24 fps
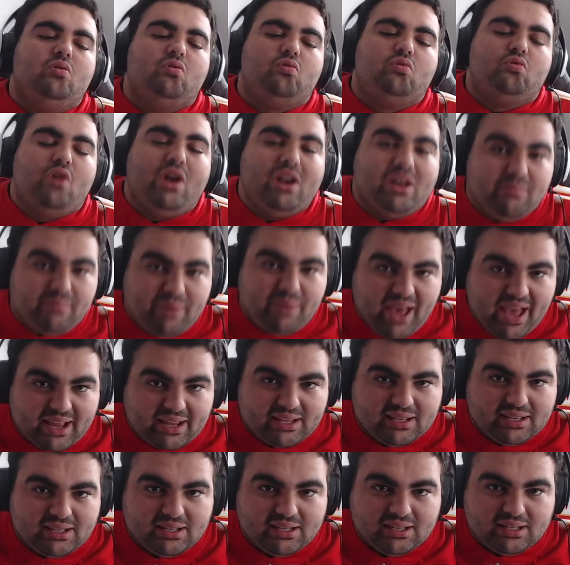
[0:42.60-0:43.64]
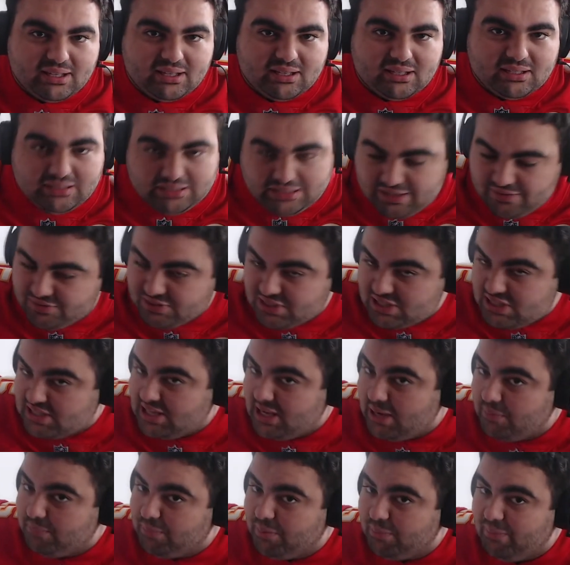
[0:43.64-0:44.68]
Running back, give it to
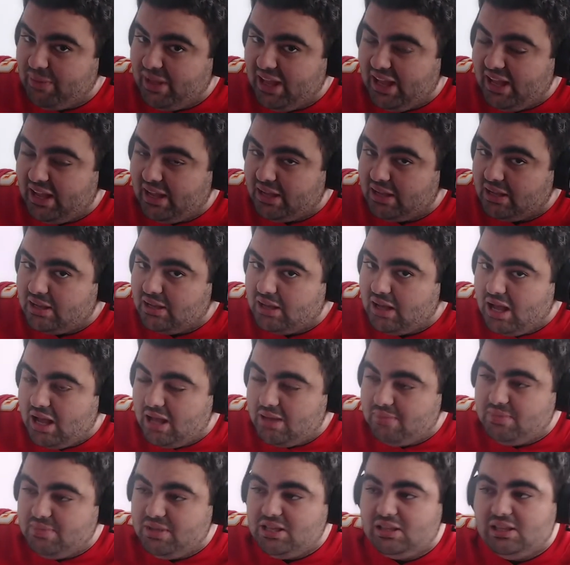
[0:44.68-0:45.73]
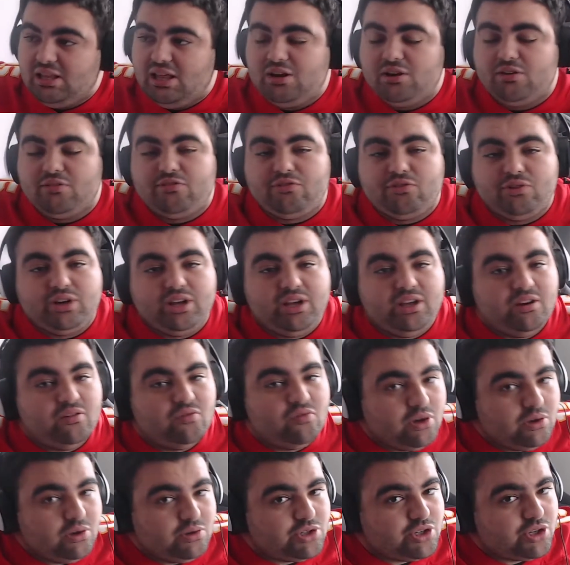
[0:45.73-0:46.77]
Tampa Bay. I mean, Leonard Fournette and
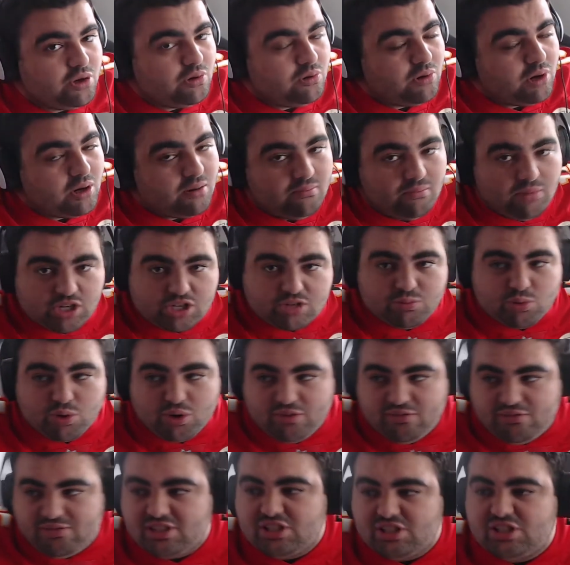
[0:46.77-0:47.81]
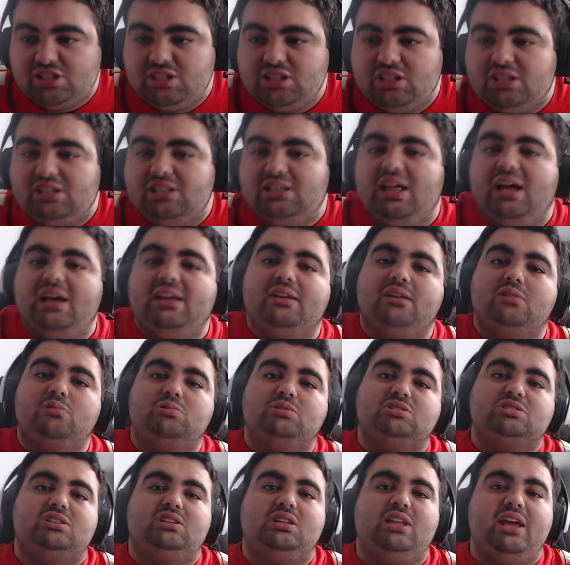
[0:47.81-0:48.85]
Rojo are much more efficient than Clyde
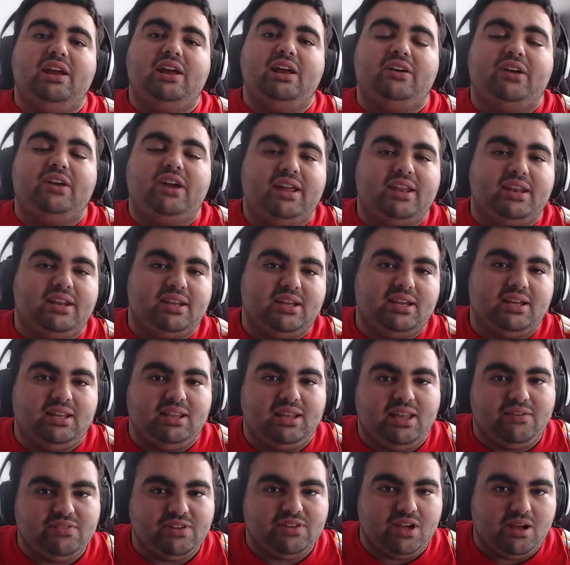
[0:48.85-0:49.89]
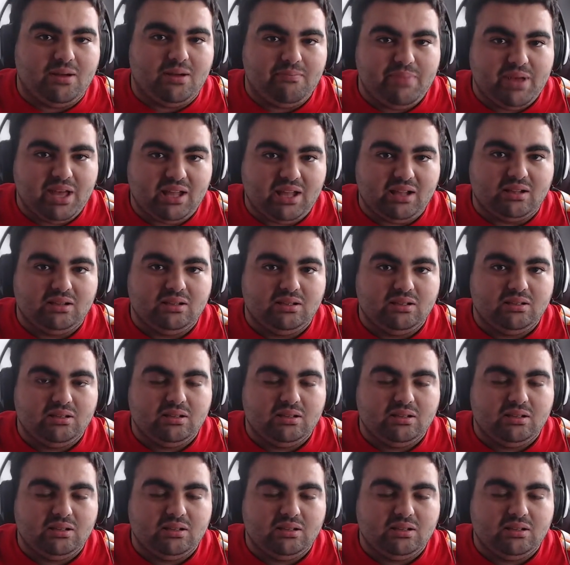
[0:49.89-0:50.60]
Edwards Helaire and uh, Le'Veon Bell.